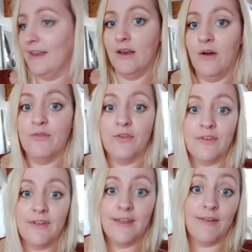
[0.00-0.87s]
I've
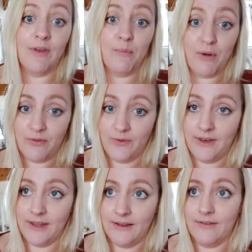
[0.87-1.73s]
just given up
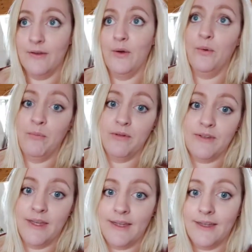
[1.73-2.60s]
breastfeeding. So your hormones
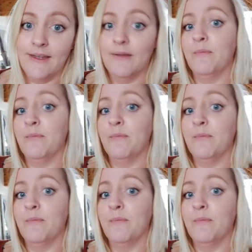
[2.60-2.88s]
kick in,